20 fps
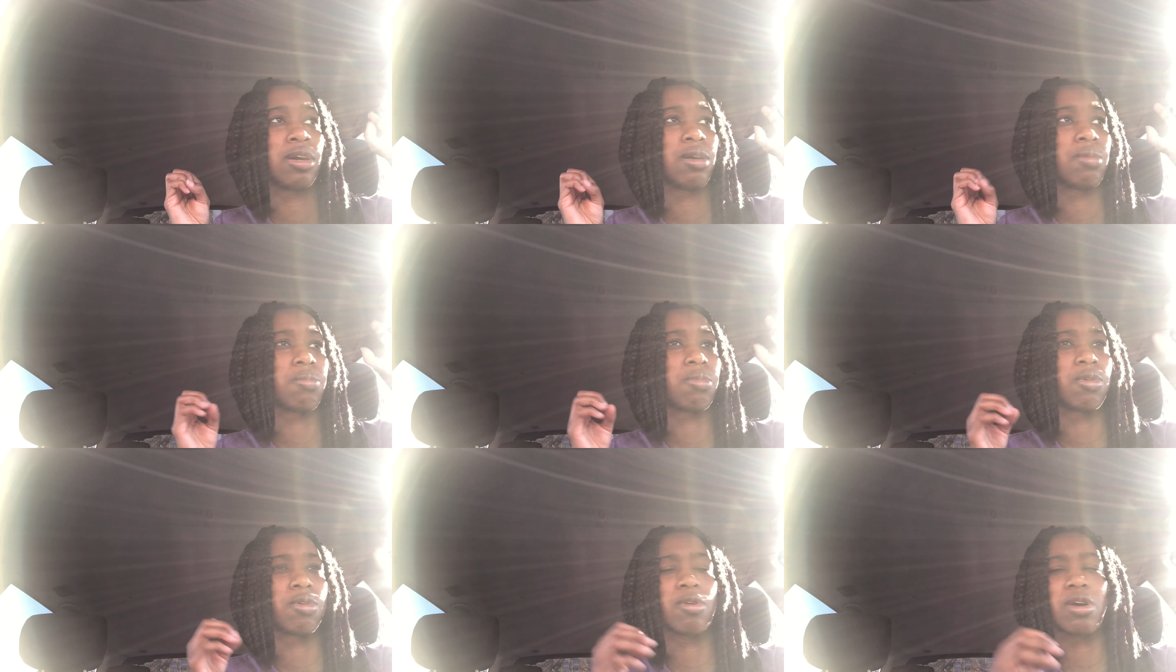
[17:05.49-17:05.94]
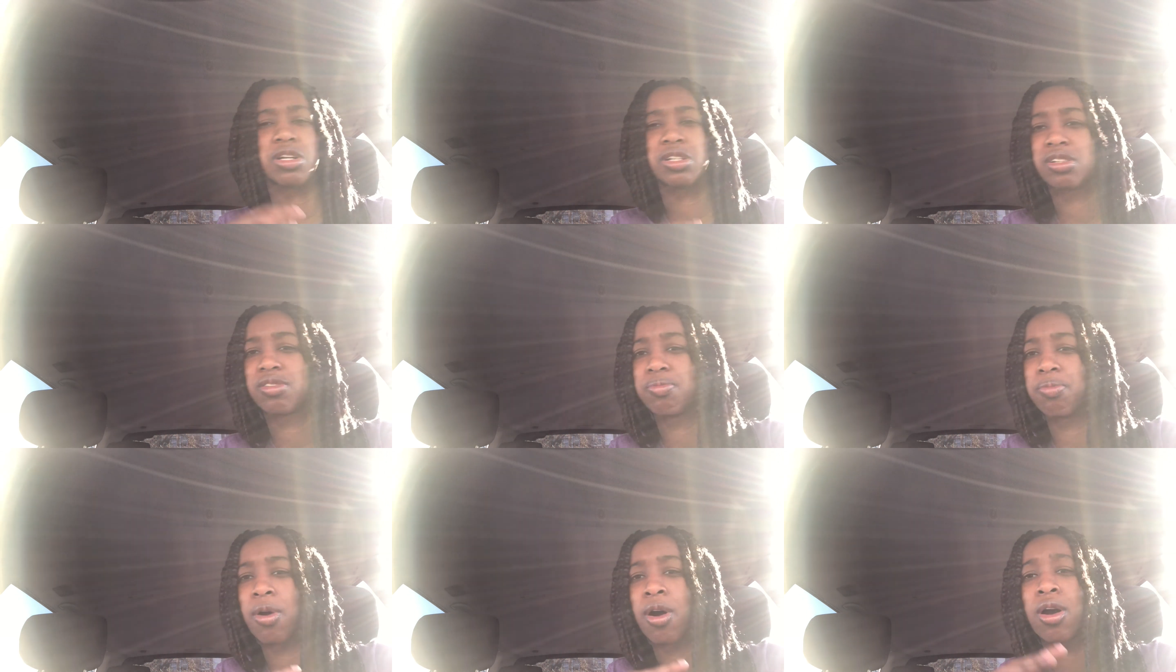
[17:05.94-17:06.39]

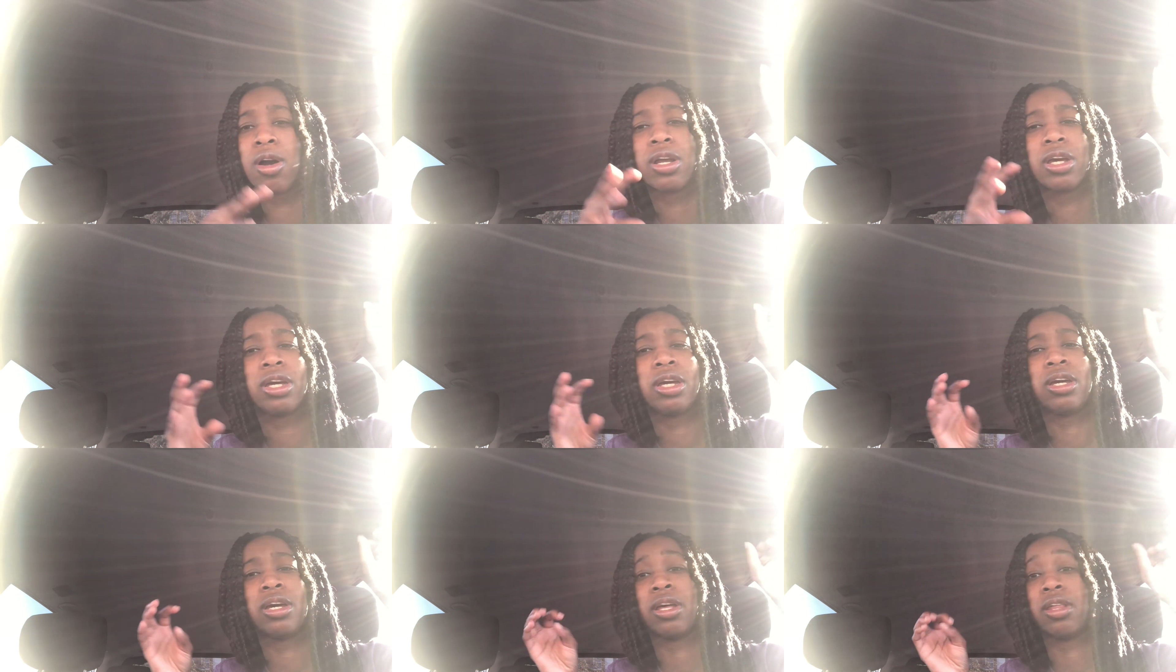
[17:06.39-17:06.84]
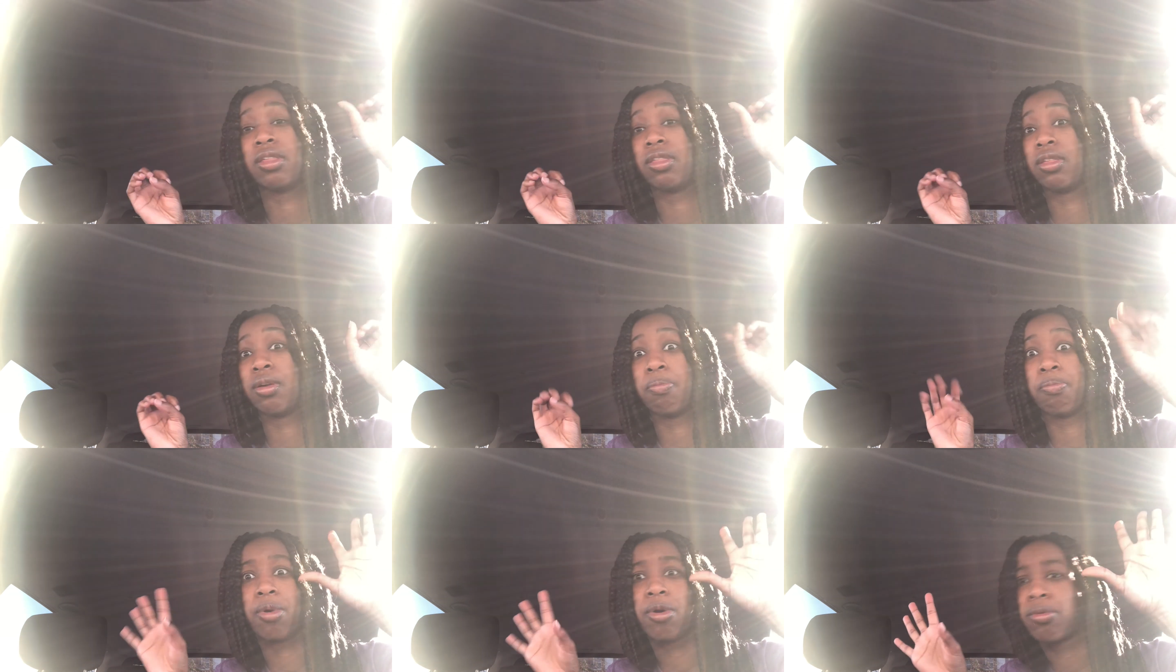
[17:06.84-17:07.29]
Progressive Party and
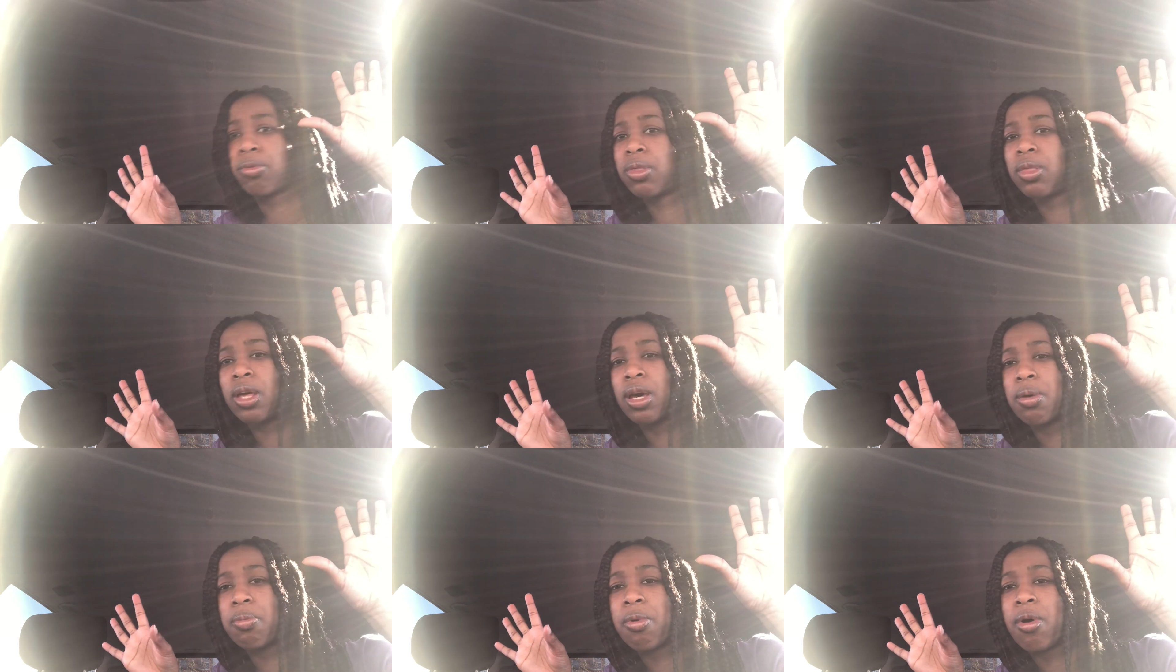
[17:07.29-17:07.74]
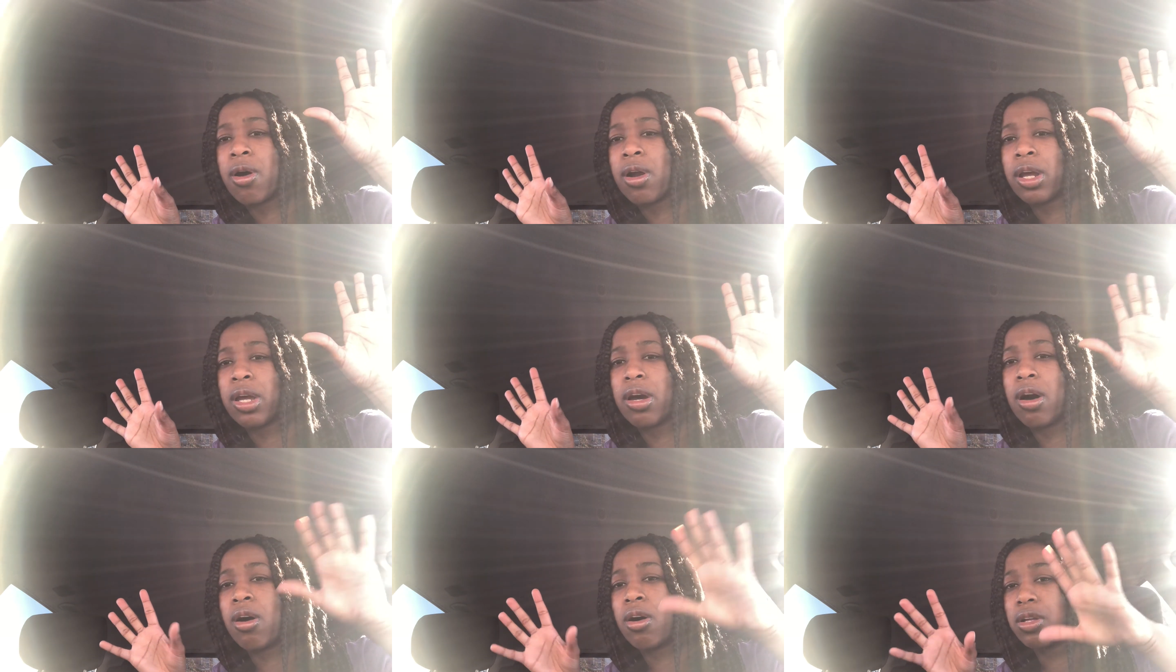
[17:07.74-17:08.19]
the Birthday
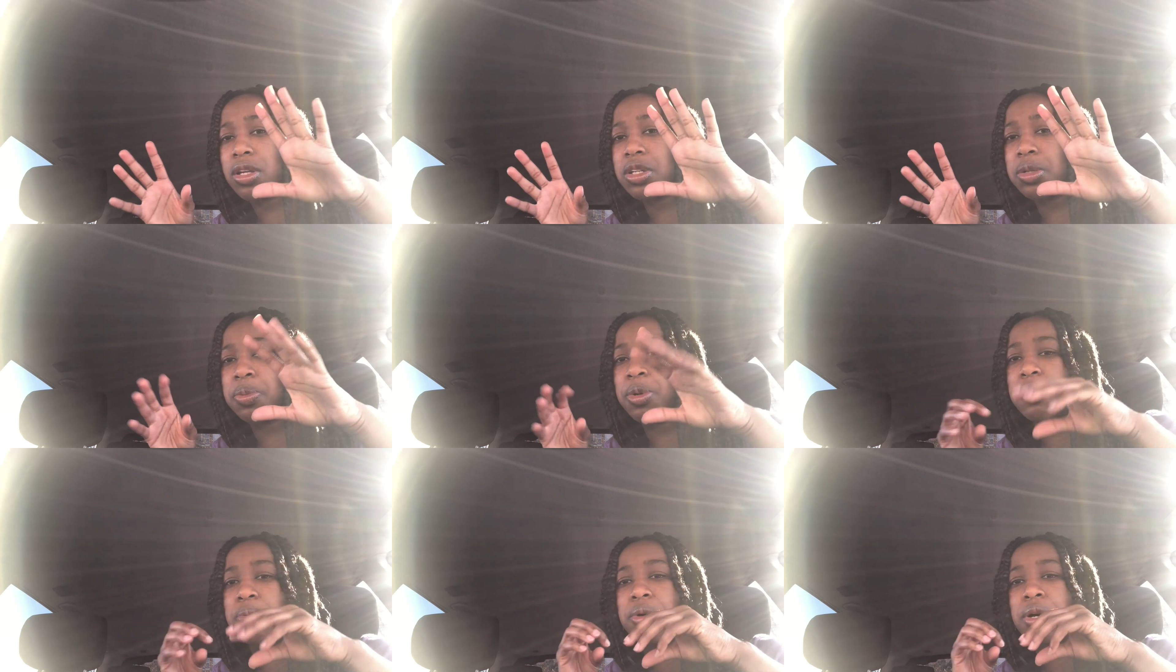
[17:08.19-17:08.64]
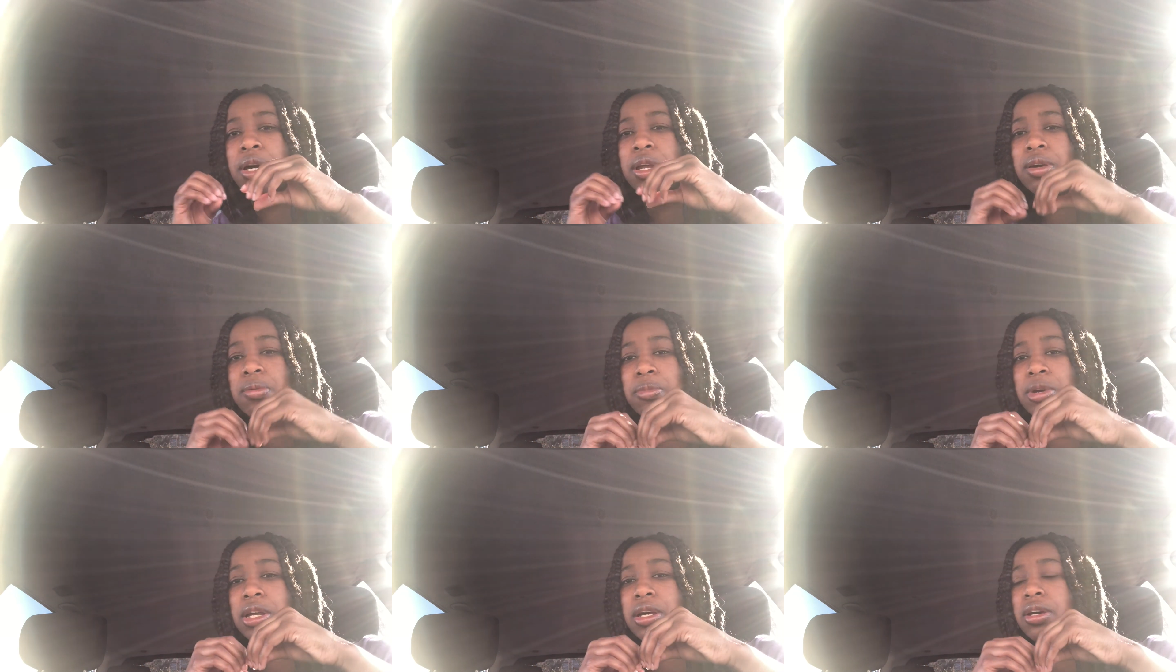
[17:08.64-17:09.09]
Party, all these people can
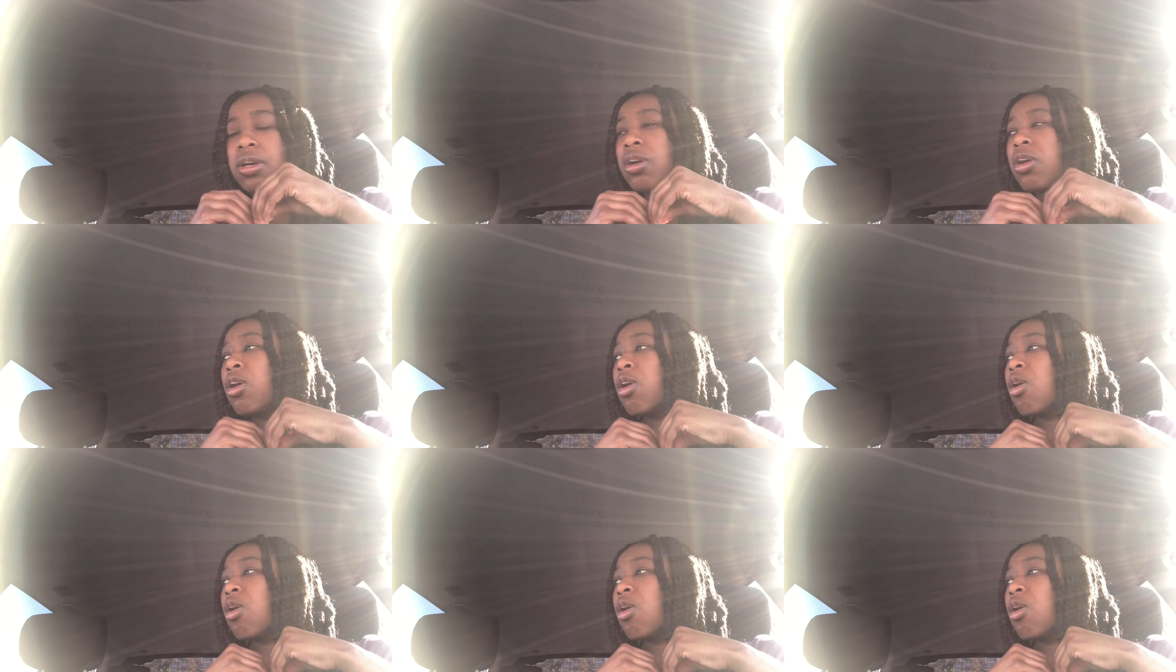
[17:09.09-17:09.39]
admit it.